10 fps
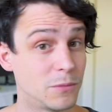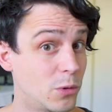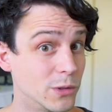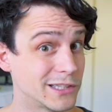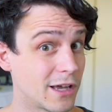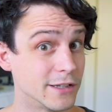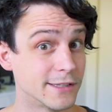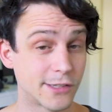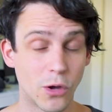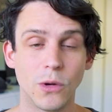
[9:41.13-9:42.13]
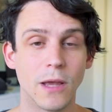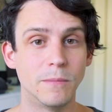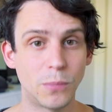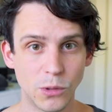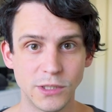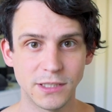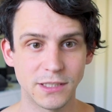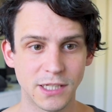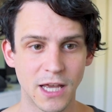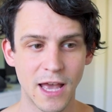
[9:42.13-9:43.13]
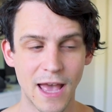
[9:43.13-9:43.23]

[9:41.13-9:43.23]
reports are so important